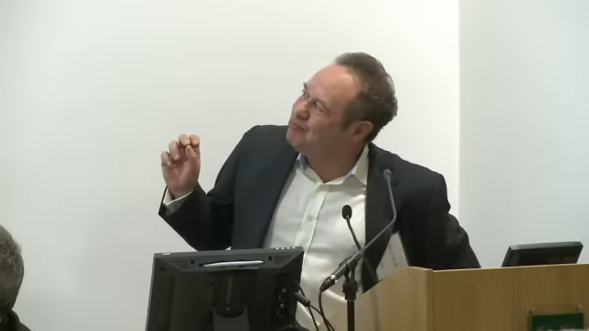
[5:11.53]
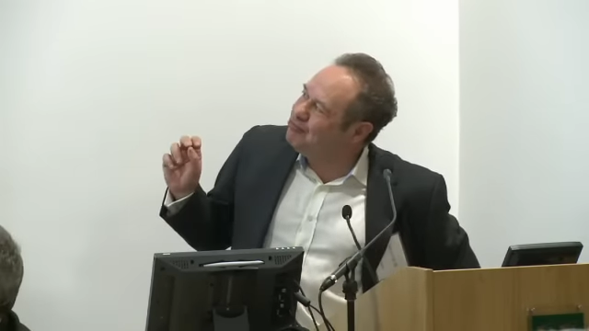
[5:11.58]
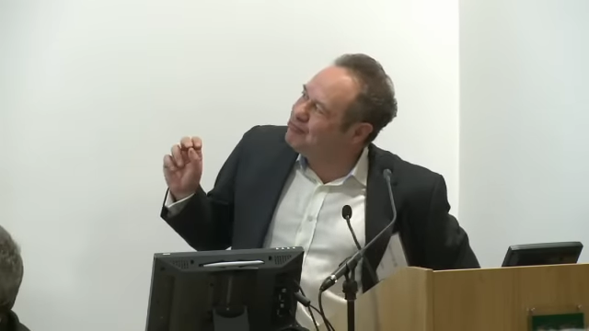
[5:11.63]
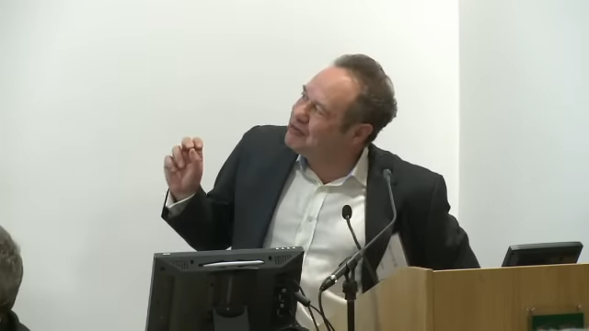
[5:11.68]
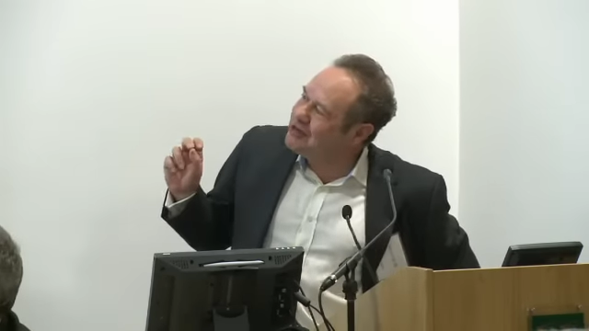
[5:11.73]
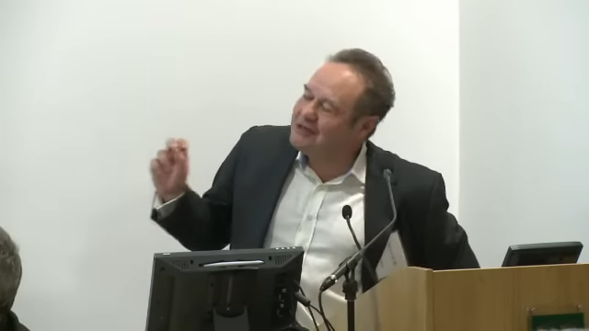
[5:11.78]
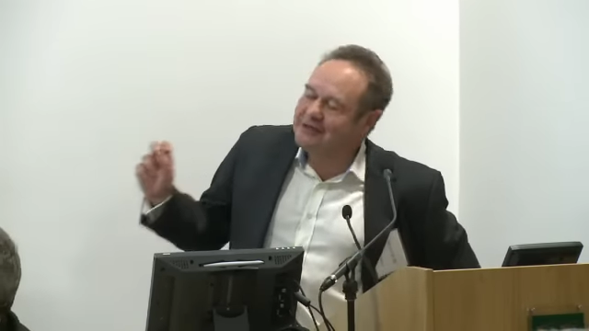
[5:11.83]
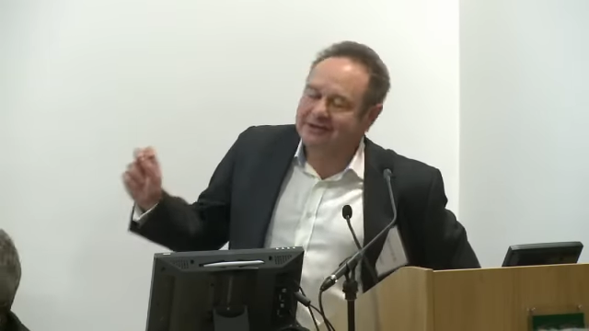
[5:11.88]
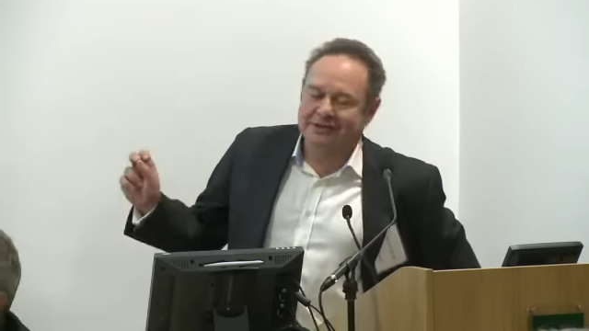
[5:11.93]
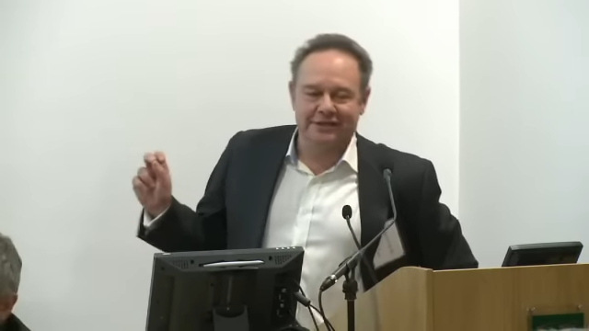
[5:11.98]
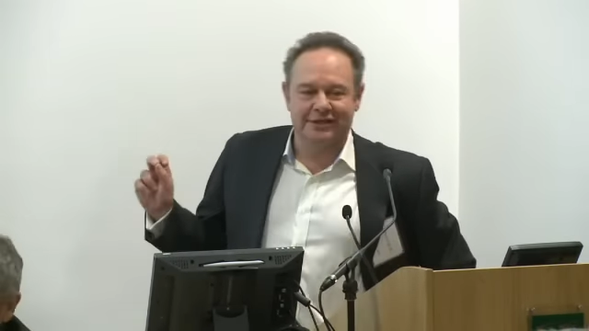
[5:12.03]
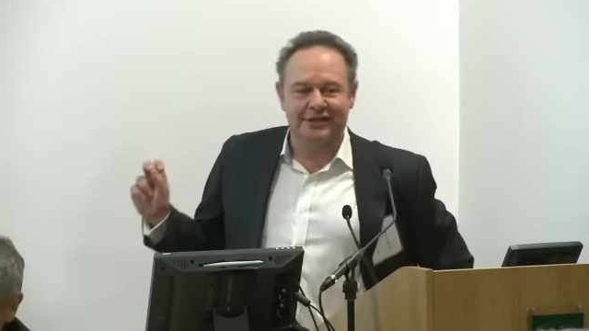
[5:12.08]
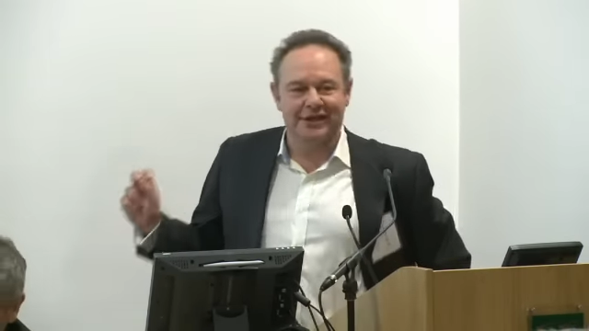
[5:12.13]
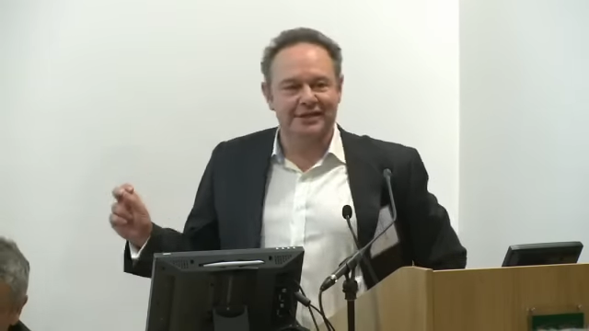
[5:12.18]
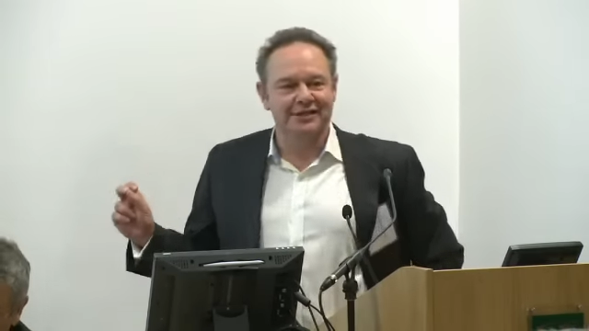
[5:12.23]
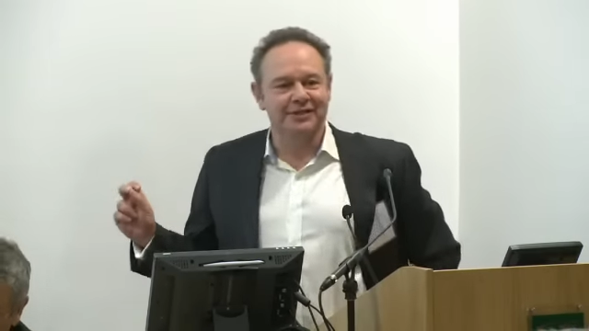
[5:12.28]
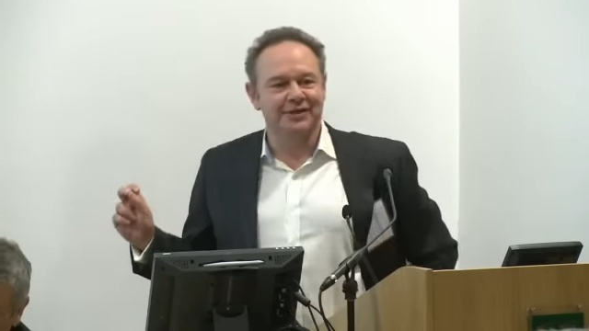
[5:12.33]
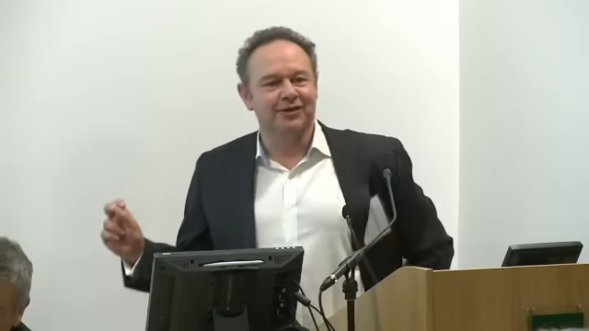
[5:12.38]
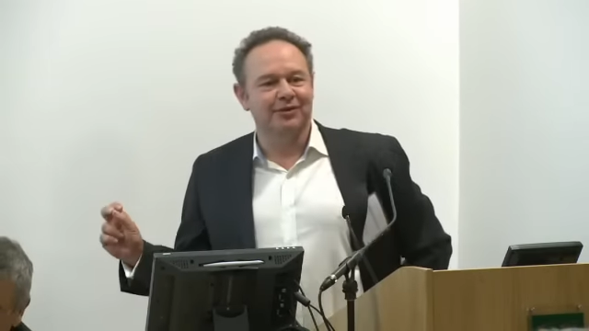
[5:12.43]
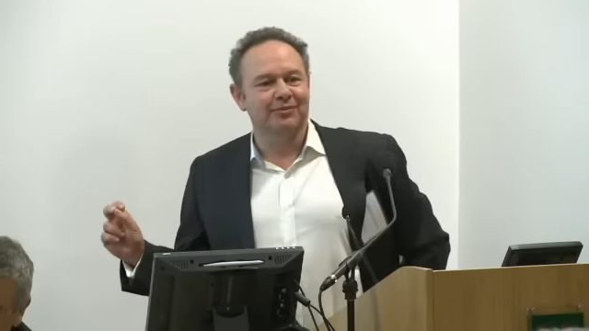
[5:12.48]
brilliant
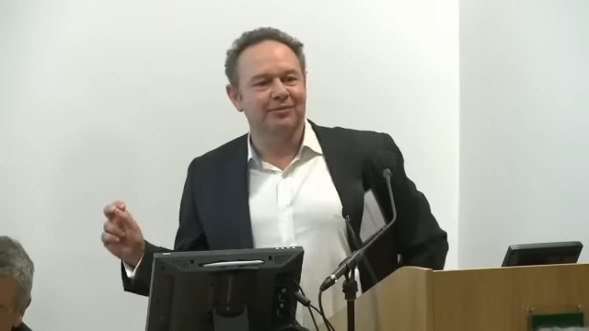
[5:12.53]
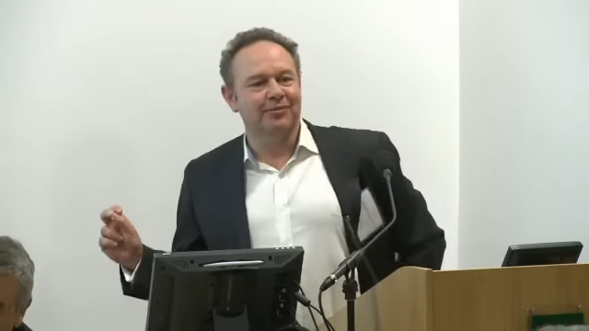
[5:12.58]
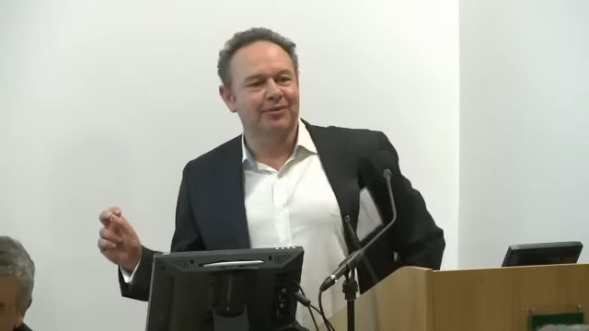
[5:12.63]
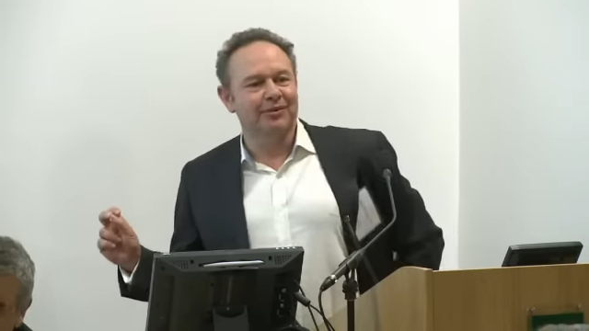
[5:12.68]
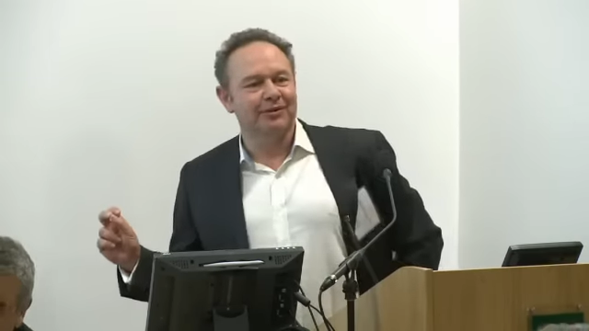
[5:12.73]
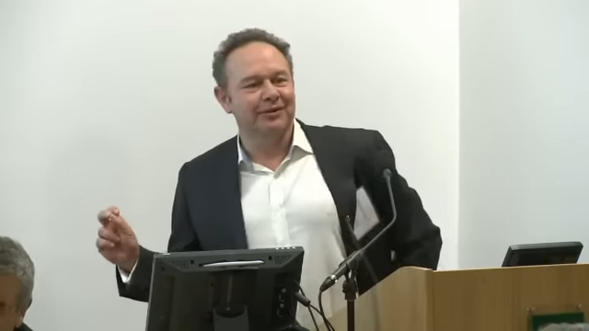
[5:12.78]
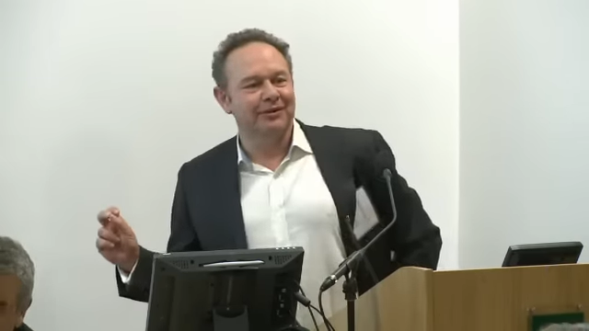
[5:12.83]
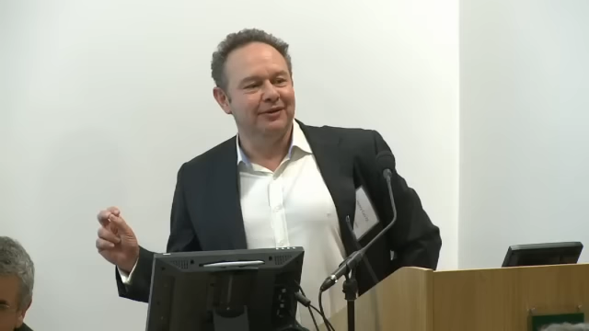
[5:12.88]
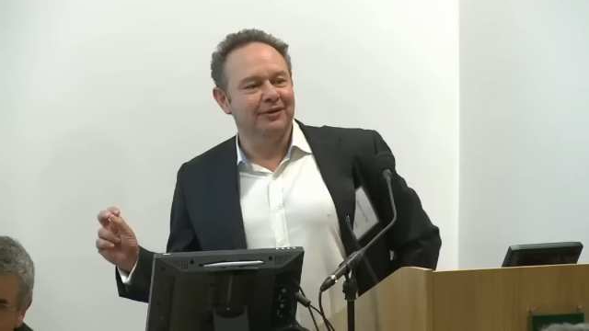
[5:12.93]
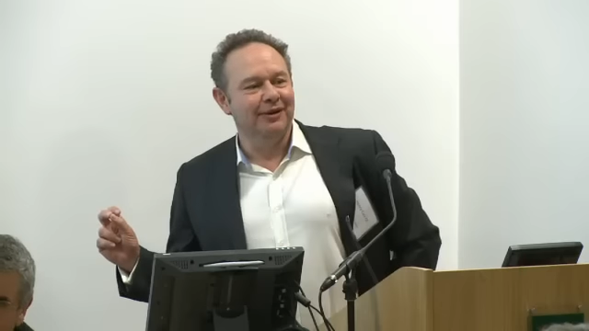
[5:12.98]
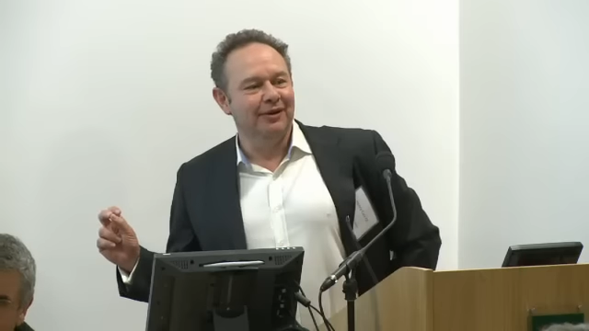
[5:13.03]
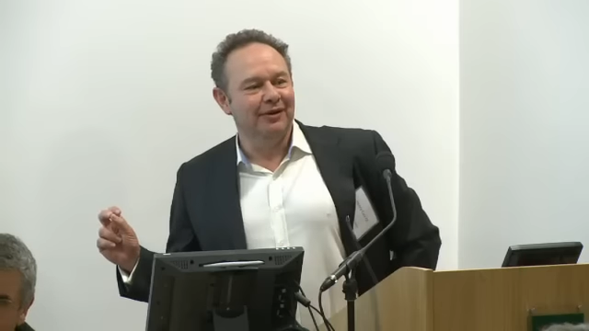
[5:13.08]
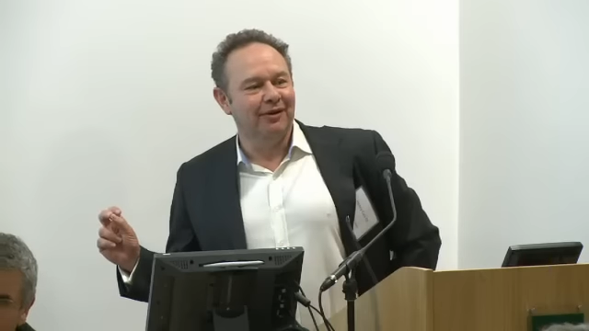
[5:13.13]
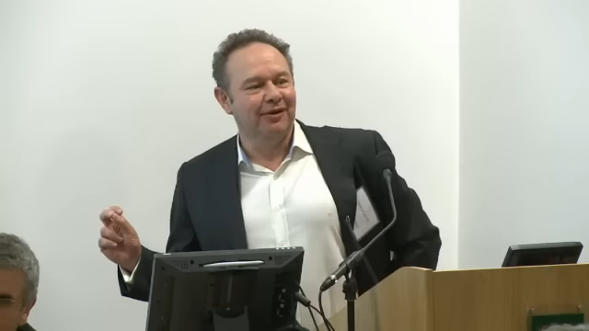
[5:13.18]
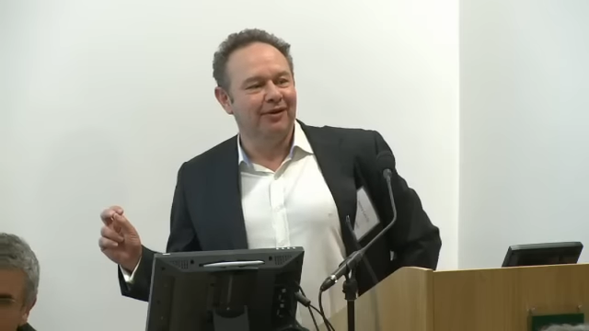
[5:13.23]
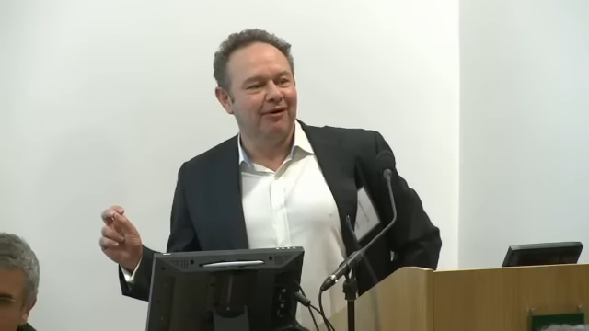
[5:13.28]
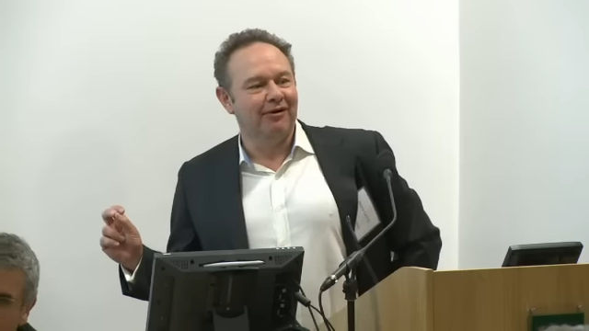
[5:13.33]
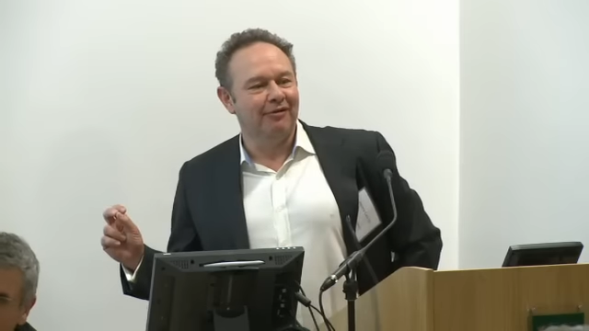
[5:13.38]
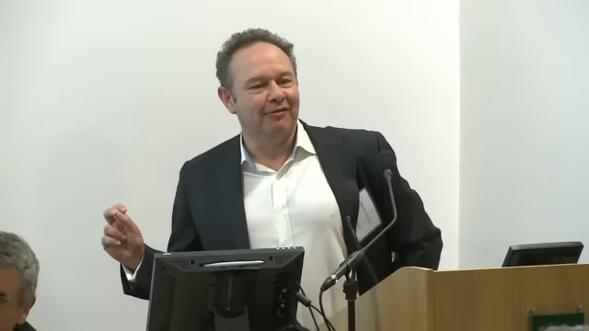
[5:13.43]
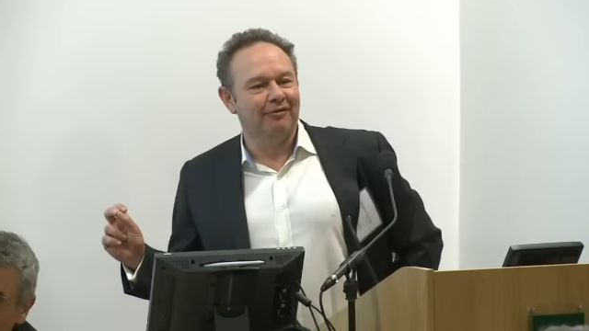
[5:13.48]
example
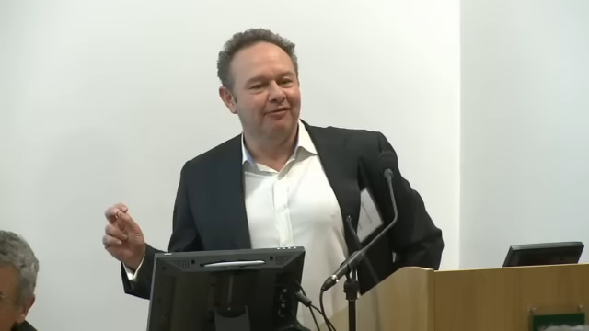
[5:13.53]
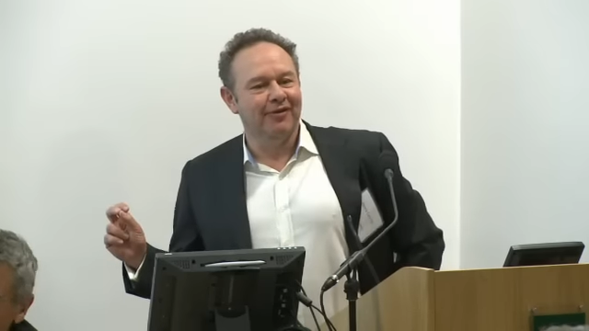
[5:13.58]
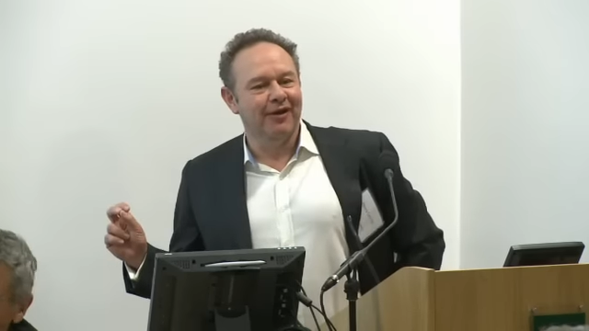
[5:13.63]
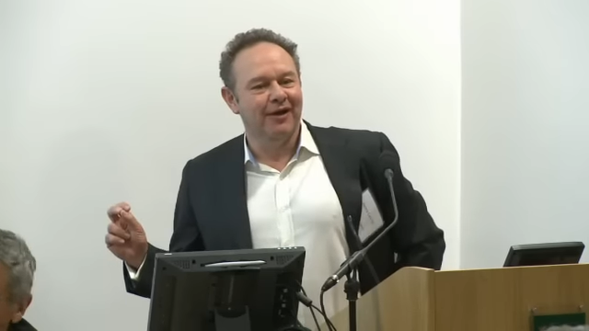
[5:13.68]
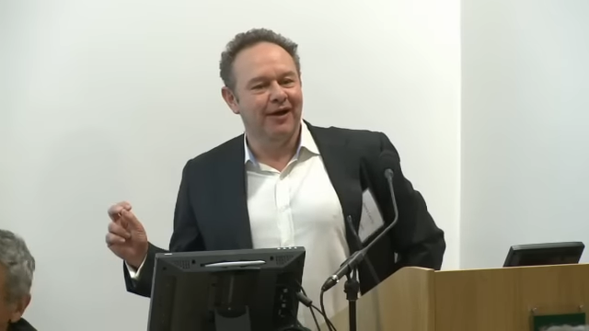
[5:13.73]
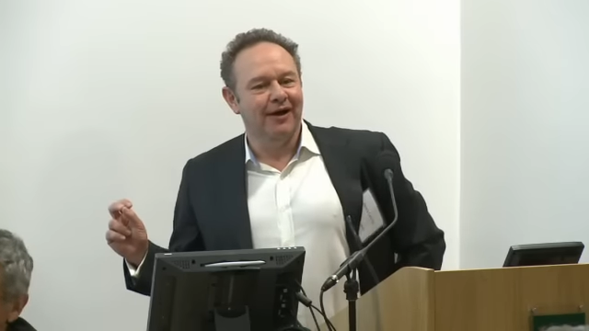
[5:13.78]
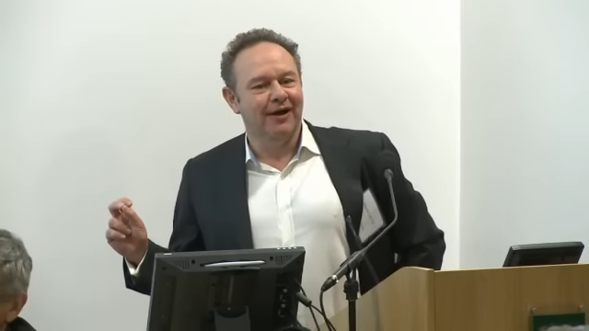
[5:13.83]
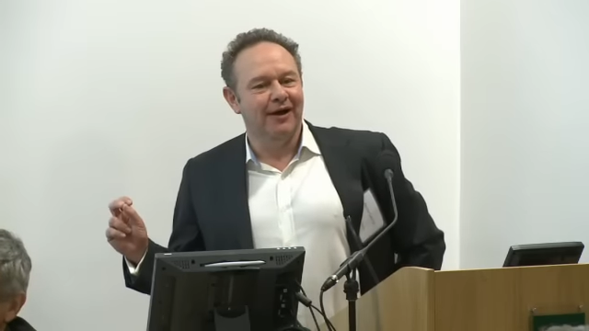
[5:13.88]
of